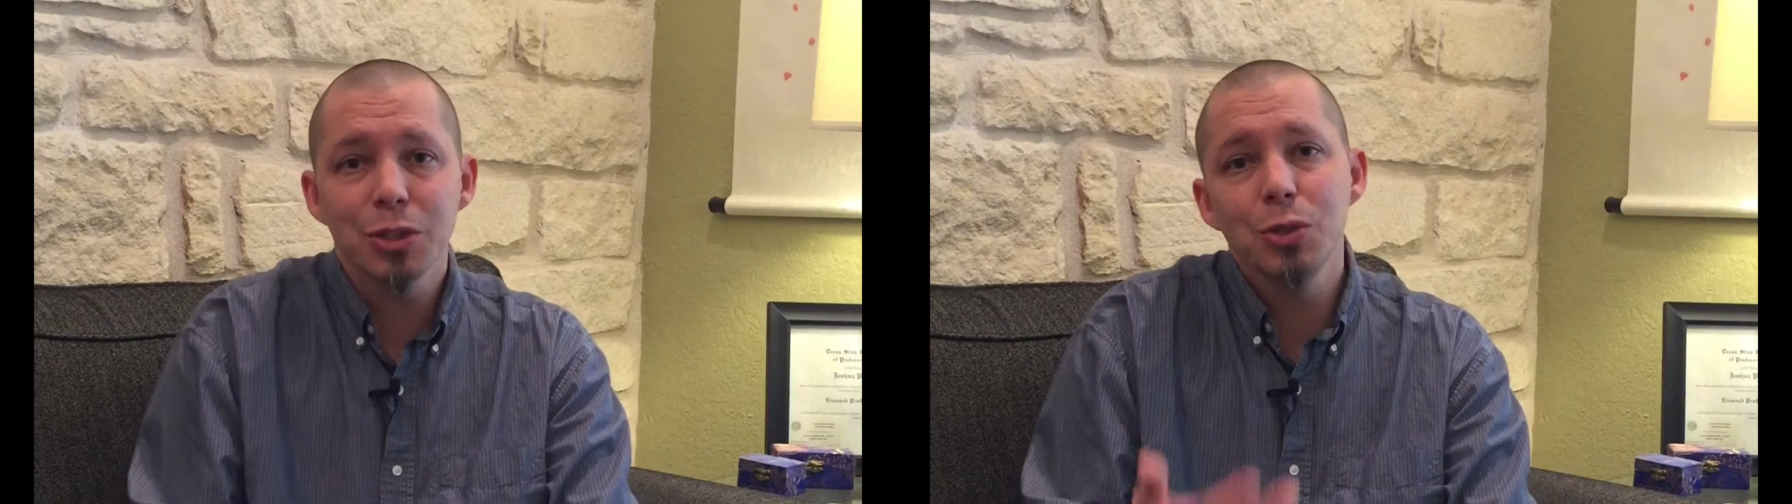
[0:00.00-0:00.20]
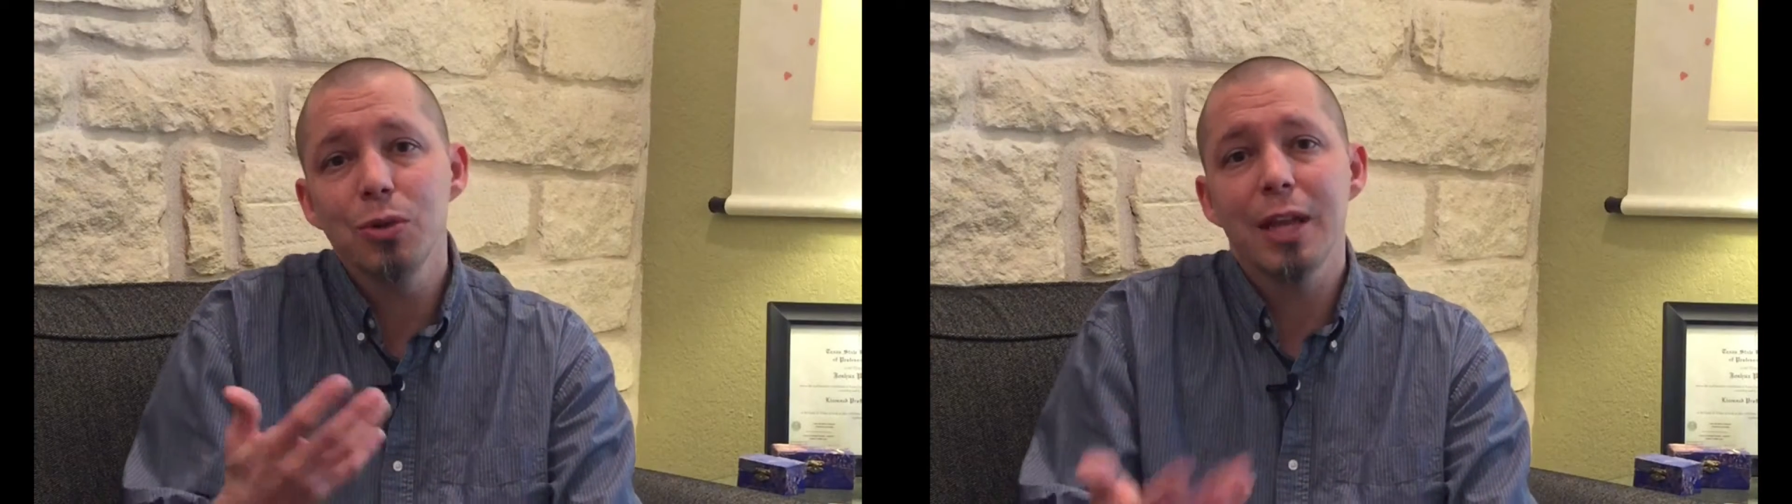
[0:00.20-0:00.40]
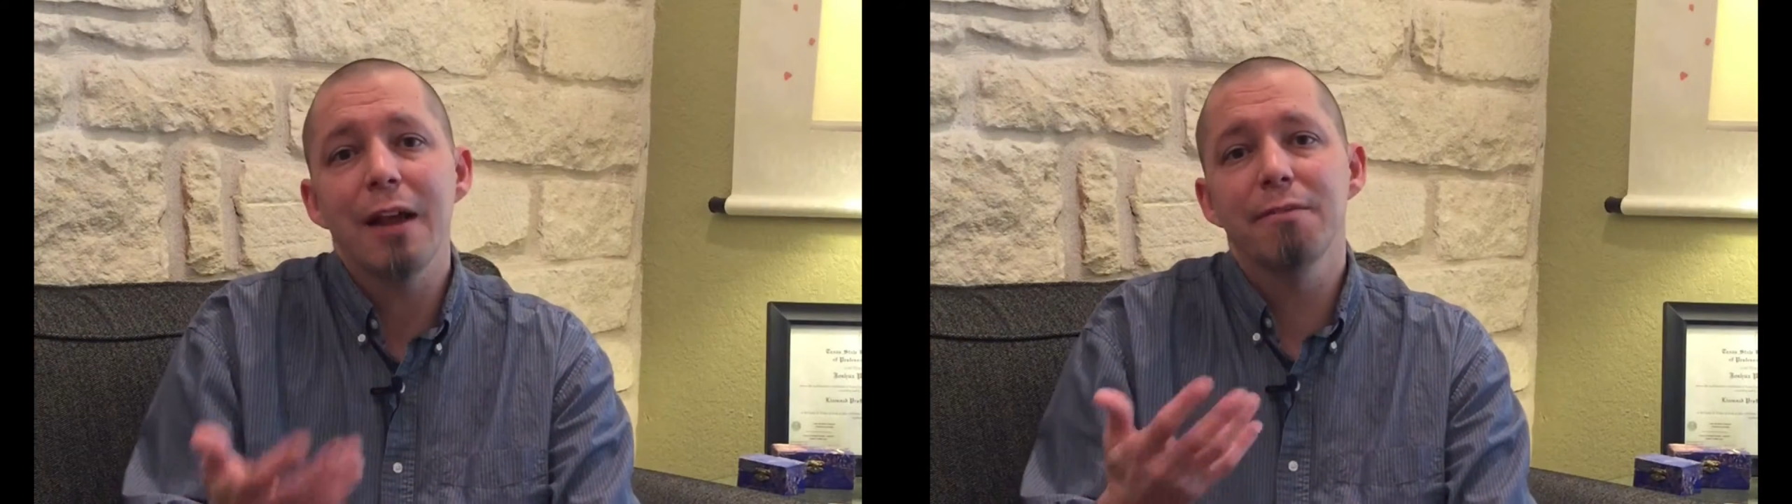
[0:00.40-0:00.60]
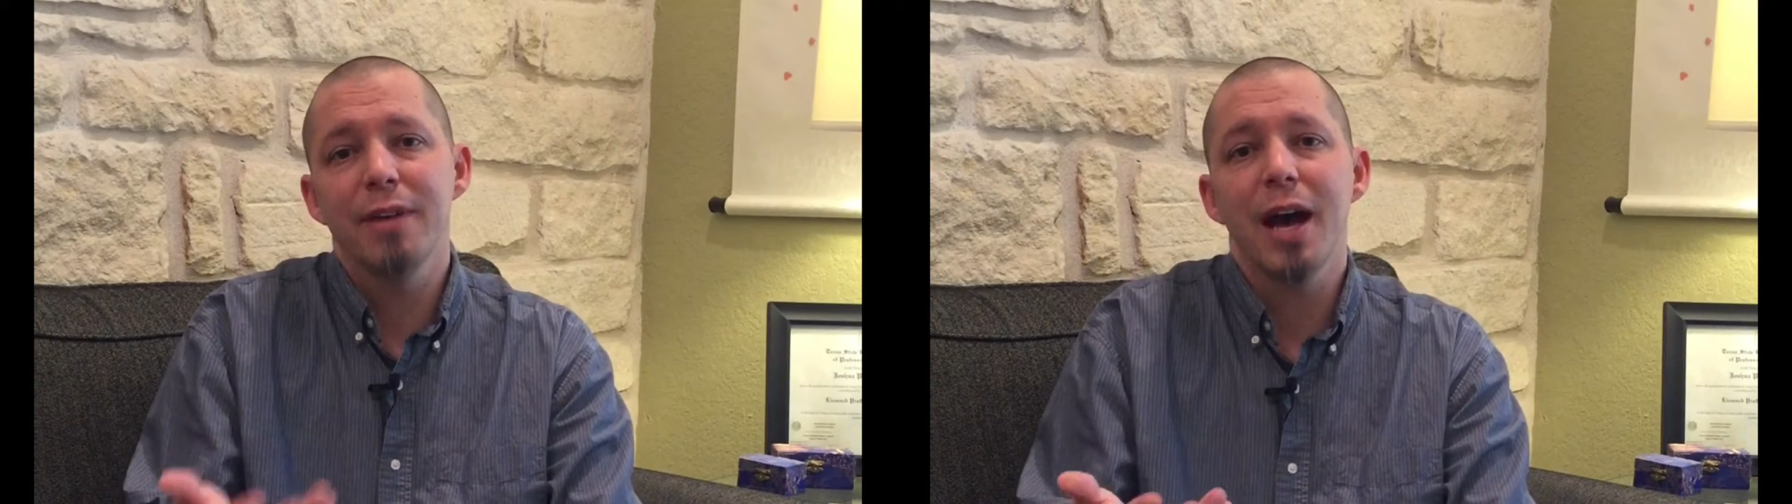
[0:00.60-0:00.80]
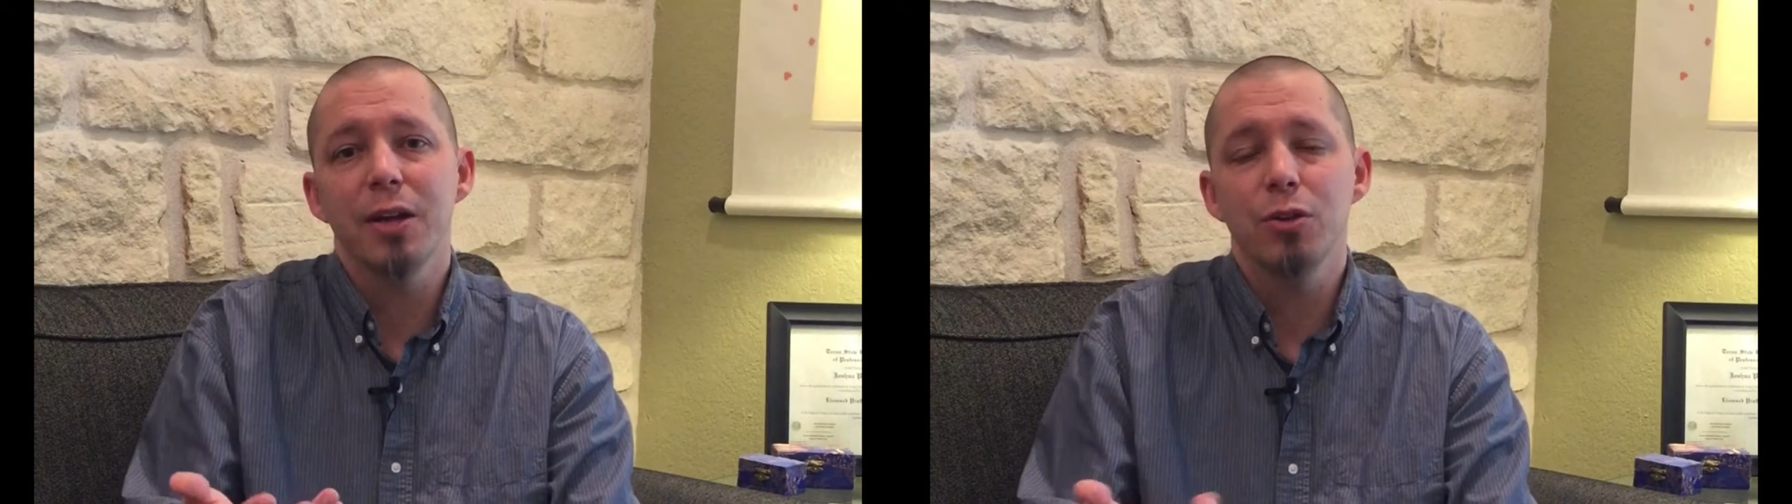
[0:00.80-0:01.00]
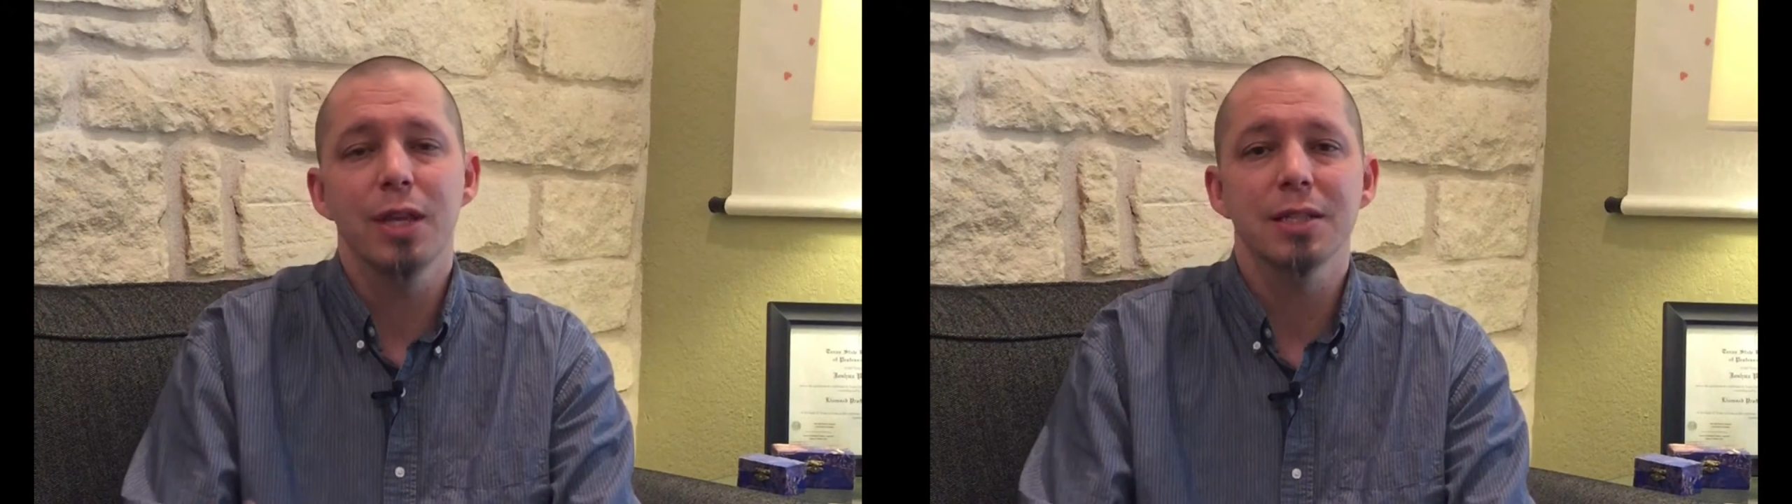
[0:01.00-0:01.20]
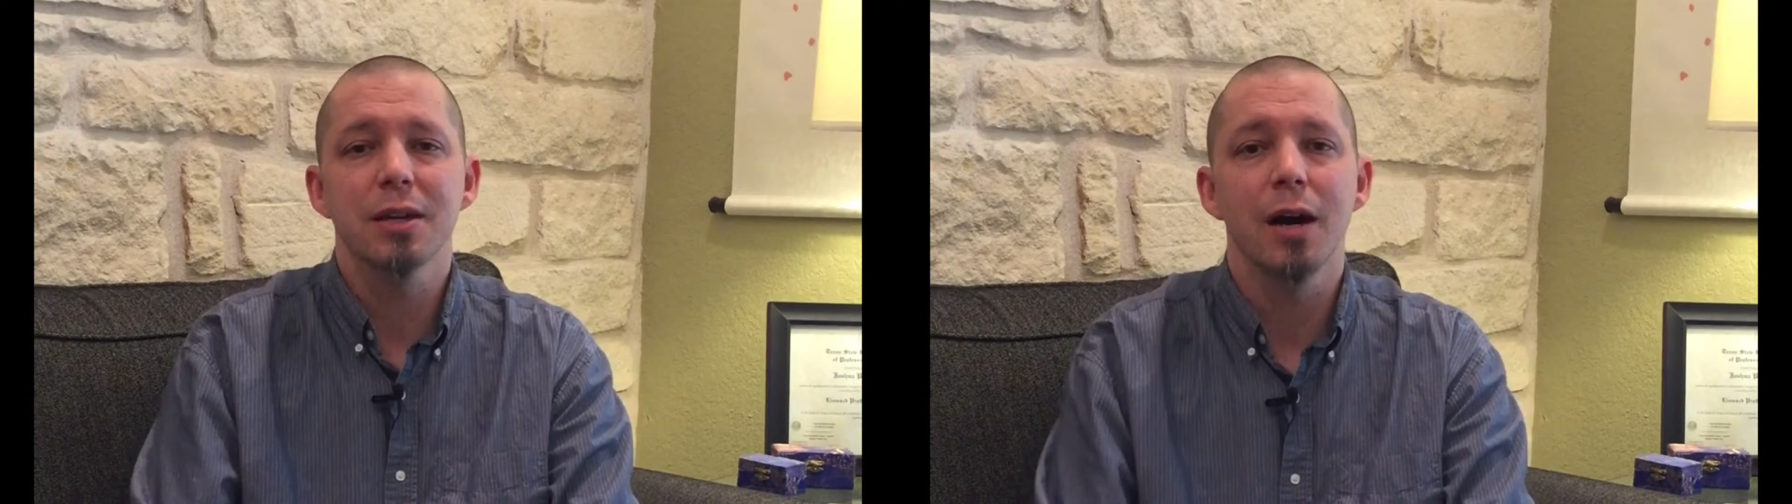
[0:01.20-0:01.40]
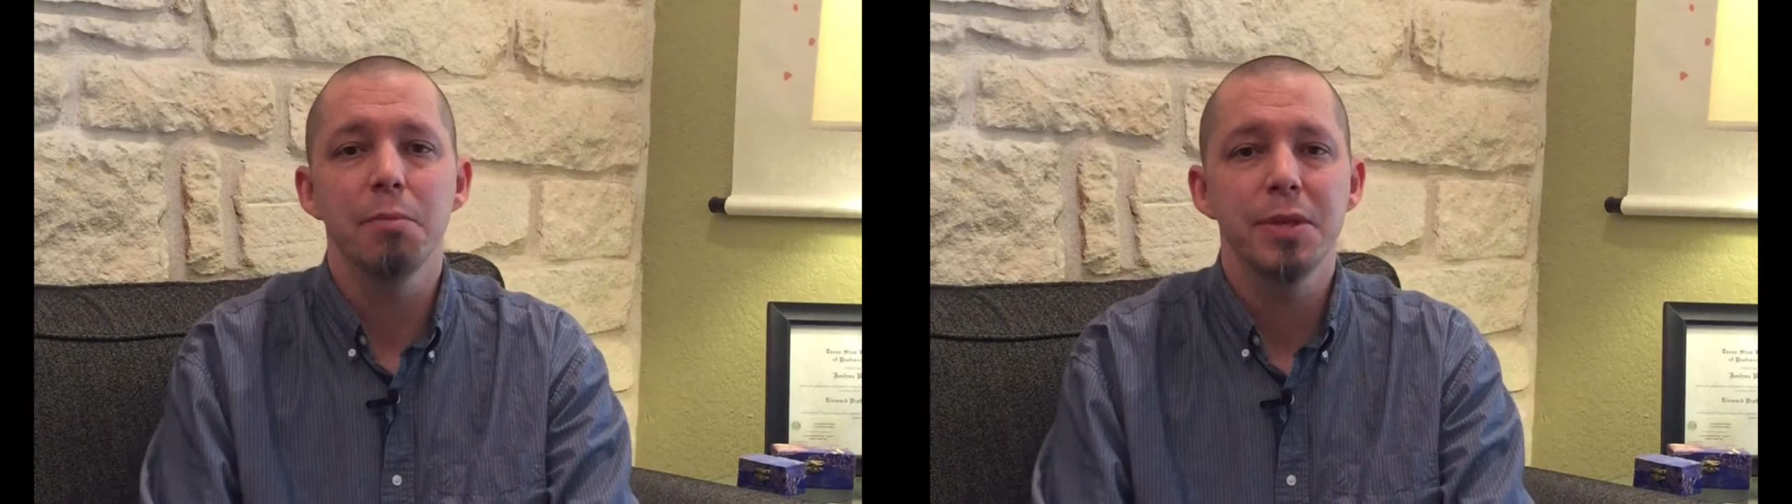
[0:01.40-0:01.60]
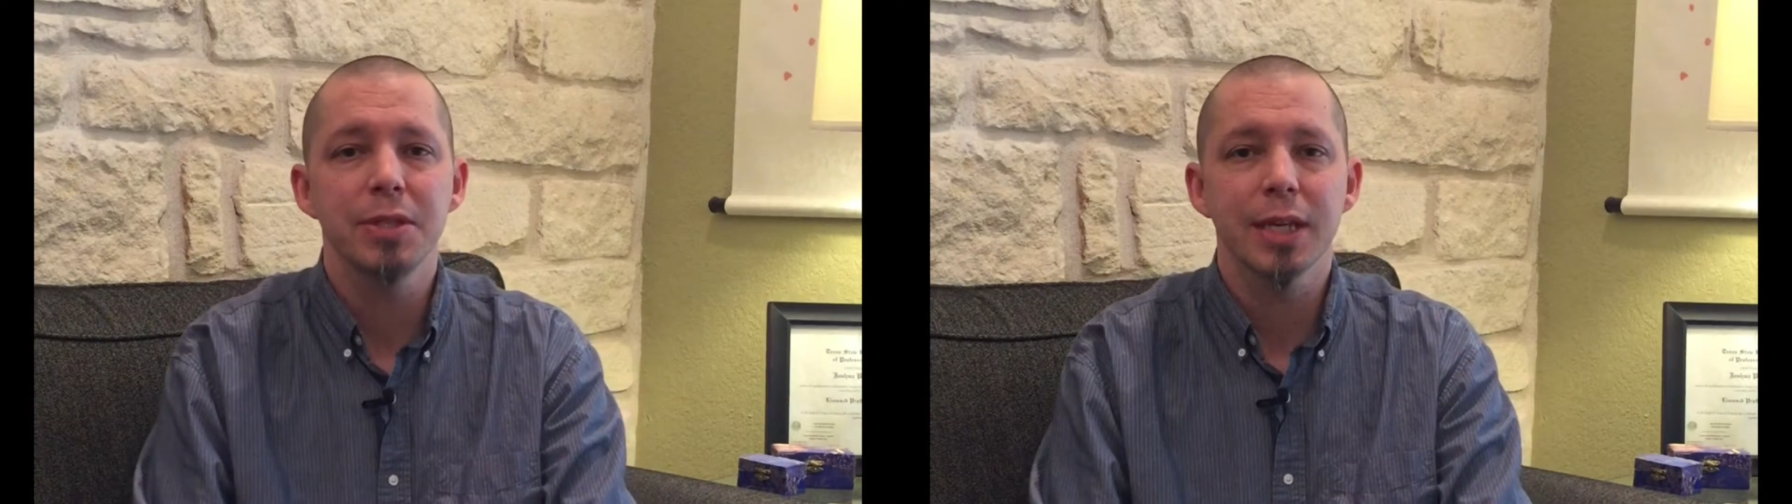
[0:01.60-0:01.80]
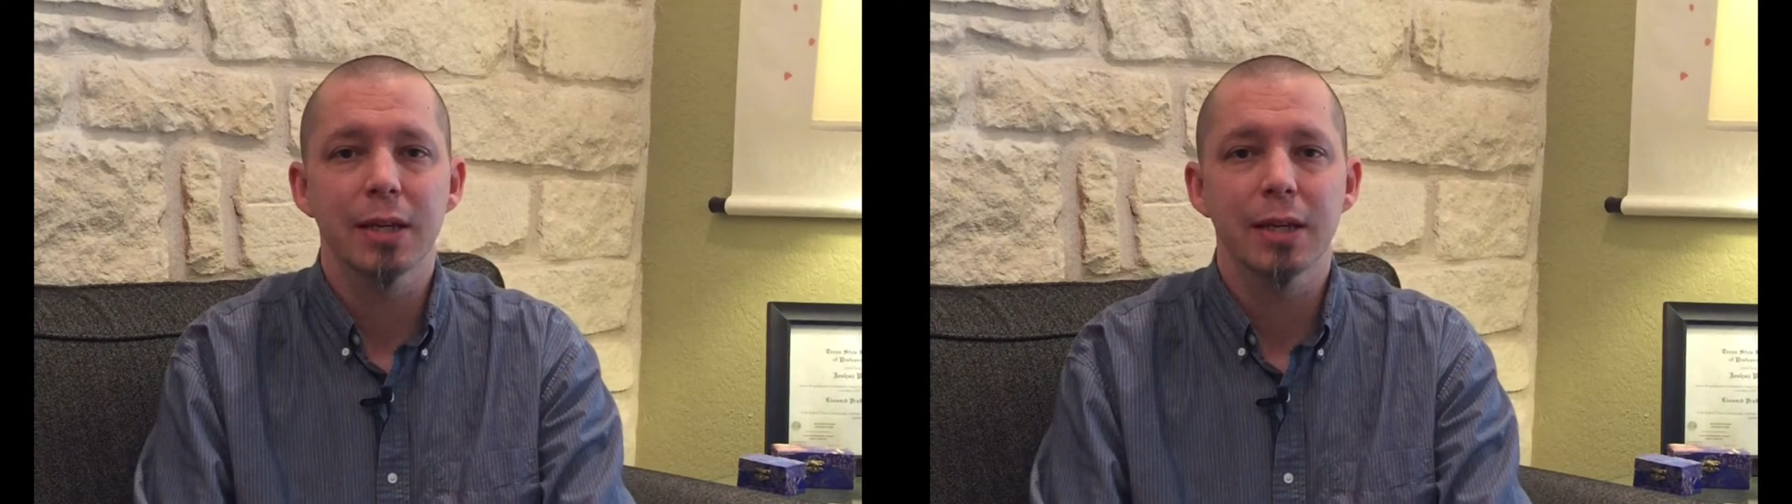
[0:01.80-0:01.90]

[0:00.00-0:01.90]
to that value that's gone missing